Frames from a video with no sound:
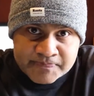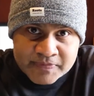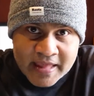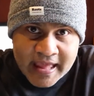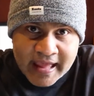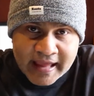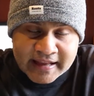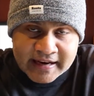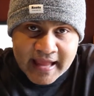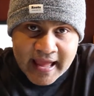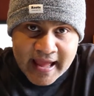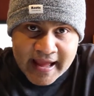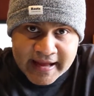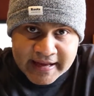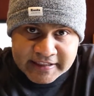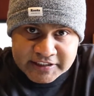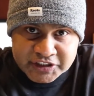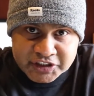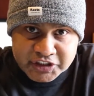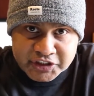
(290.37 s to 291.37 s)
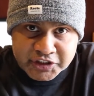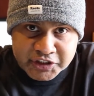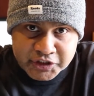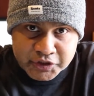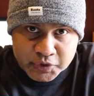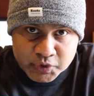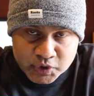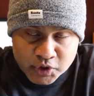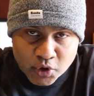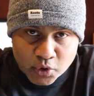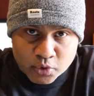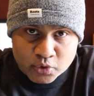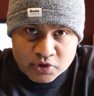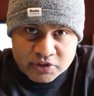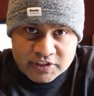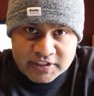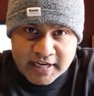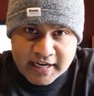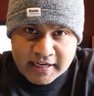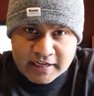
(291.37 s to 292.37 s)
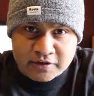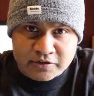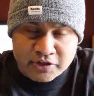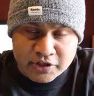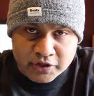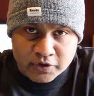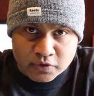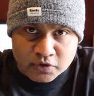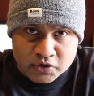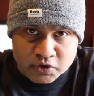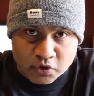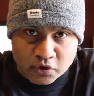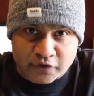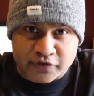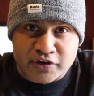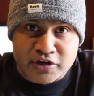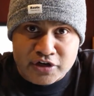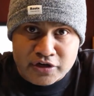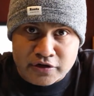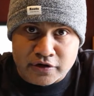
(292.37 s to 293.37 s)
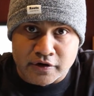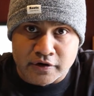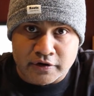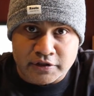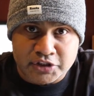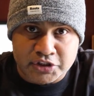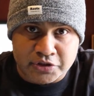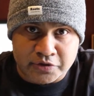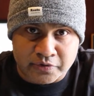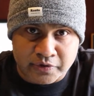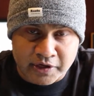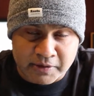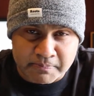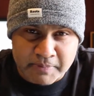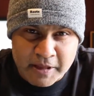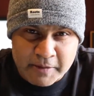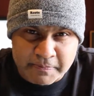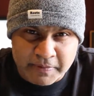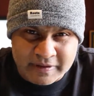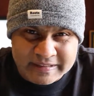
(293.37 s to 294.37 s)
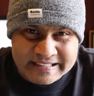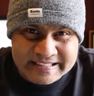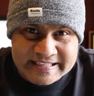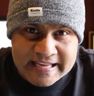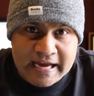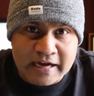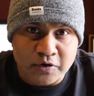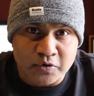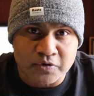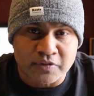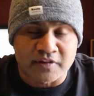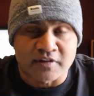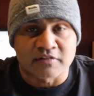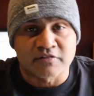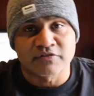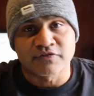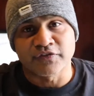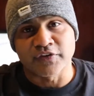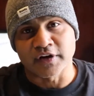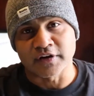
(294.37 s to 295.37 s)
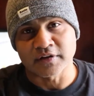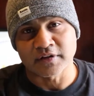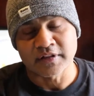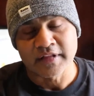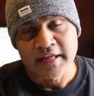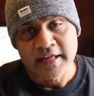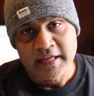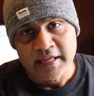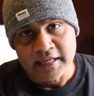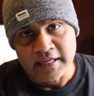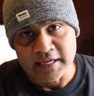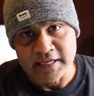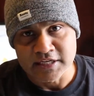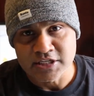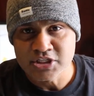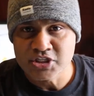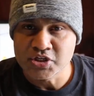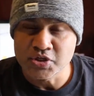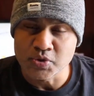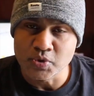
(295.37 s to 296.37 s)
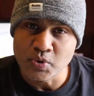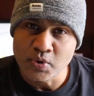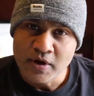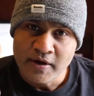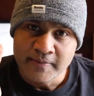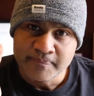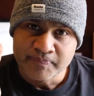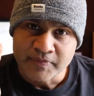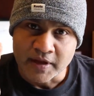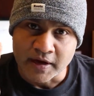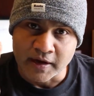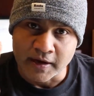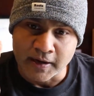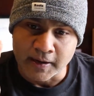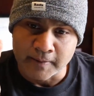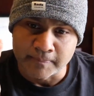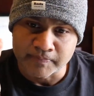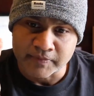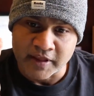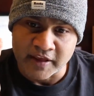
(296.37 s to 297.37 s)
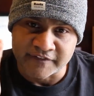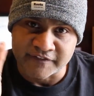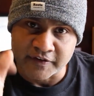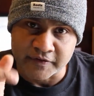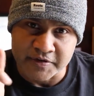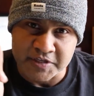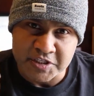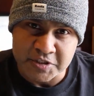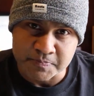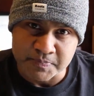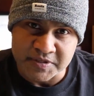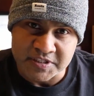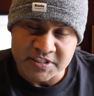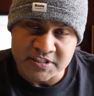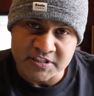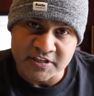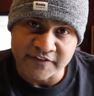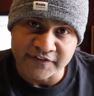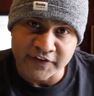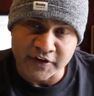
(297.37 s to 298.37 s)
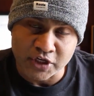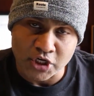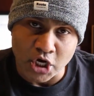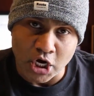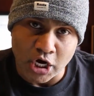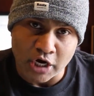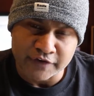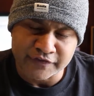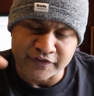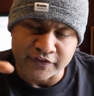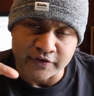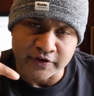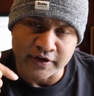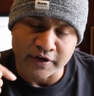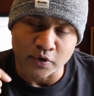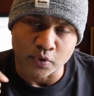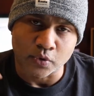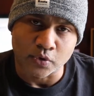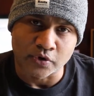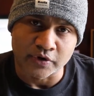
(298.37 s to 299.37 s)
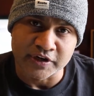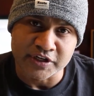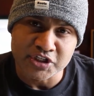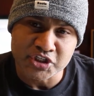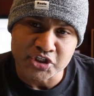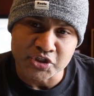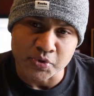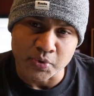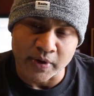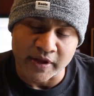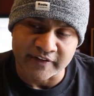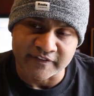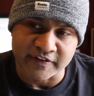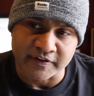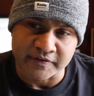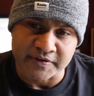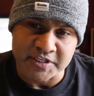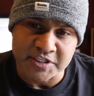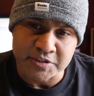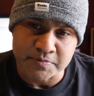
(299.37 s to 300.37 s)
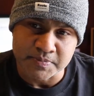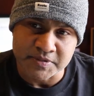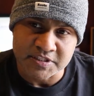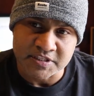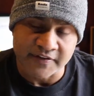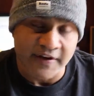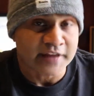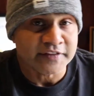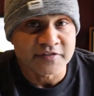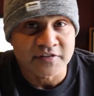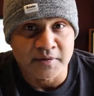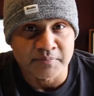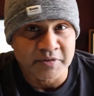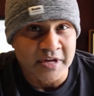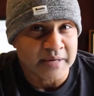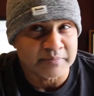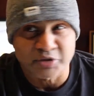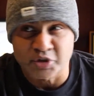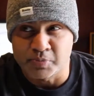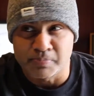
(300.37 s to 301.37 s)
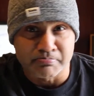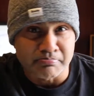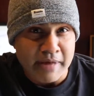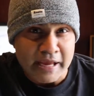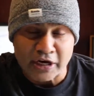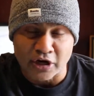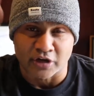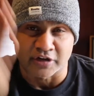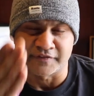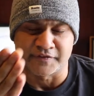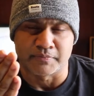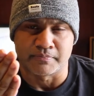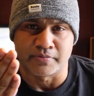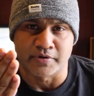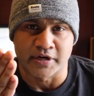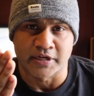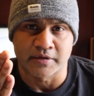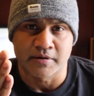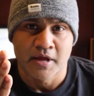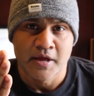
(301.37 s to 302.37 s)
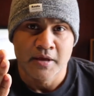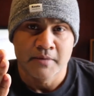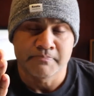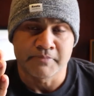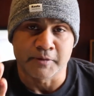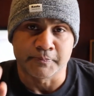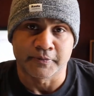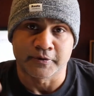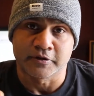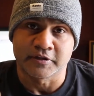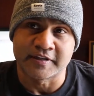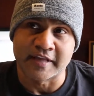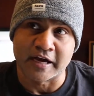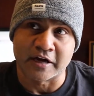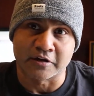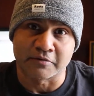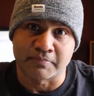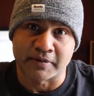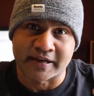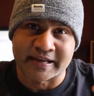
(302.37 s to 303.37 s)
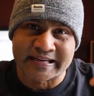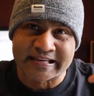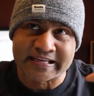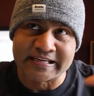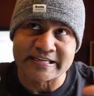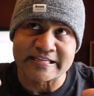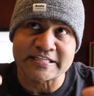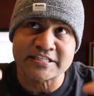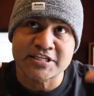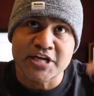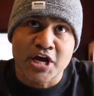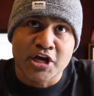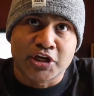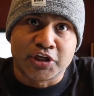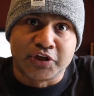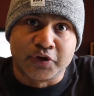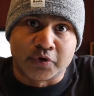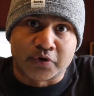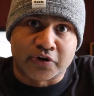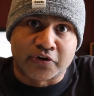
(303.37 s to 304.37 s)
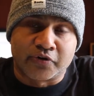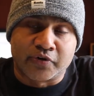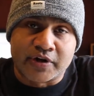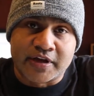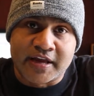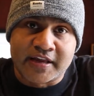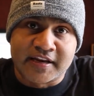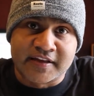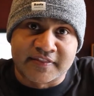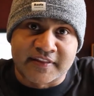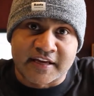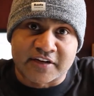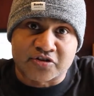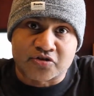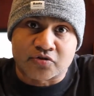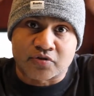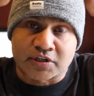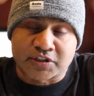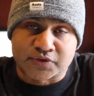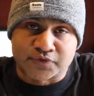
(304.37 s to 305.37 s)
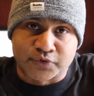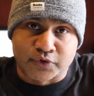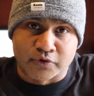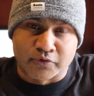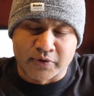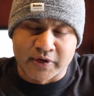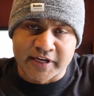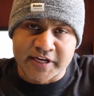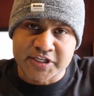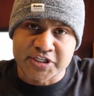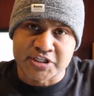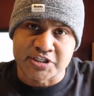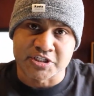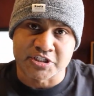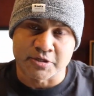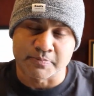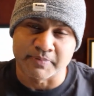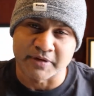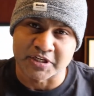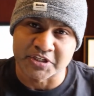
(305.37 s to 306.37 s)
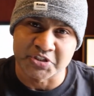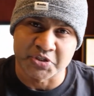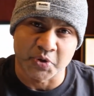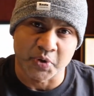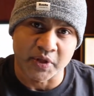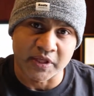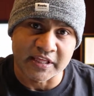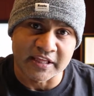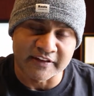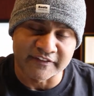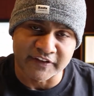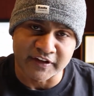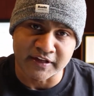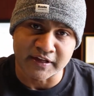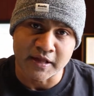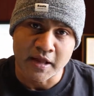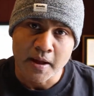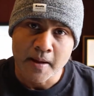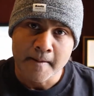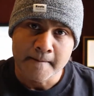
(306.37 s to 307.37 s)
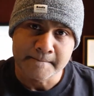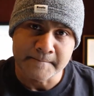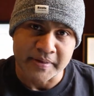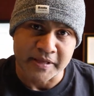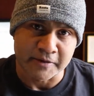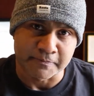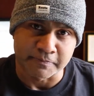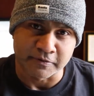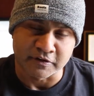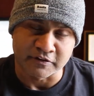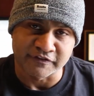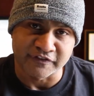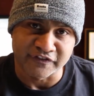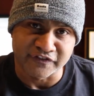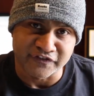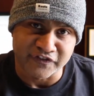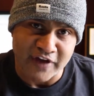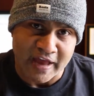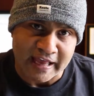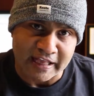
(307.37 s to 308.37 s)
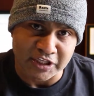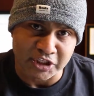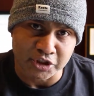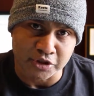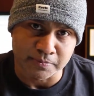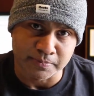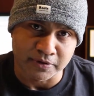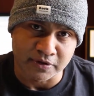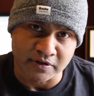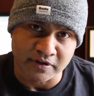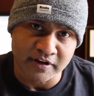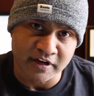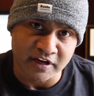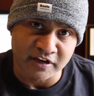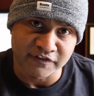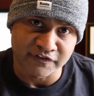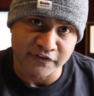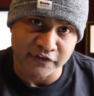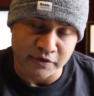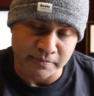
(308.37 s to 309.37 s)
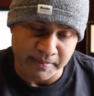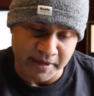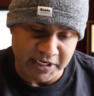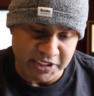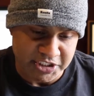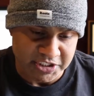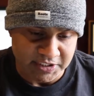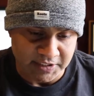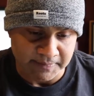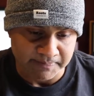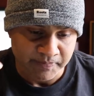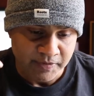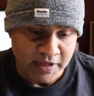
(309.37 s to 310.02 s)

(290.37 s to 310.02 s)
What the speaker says: And as you go down, you're sort of nurturing people down this funnel into a very specific offering or into a very specific, and sometimes you may not even bring people down, but at least you're creating that trustful relationship because you're giving people valuable information.